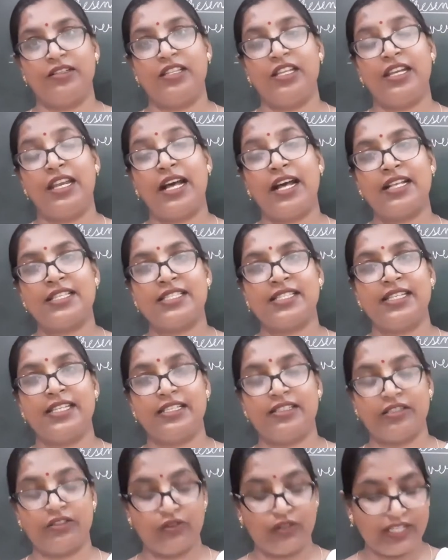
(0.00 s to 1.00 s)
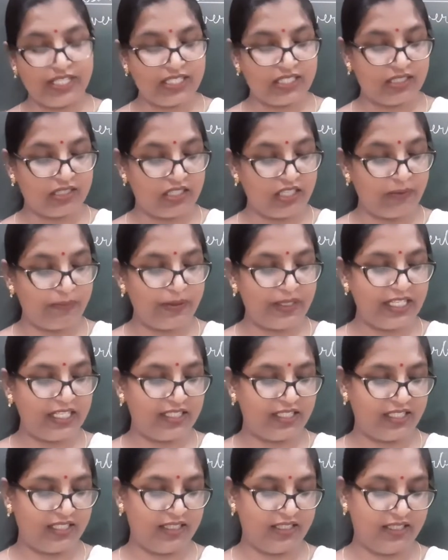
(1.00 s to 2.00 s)
The last letter is
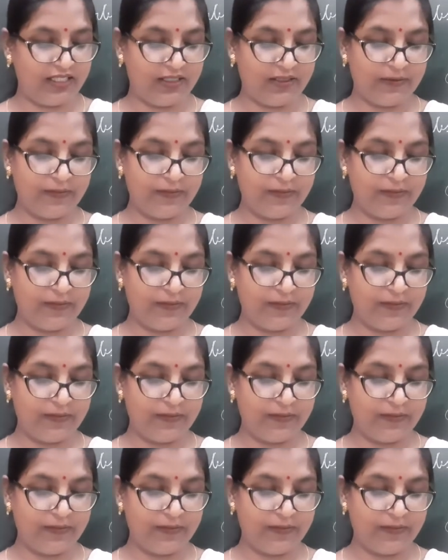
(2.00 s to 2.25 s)
repeated.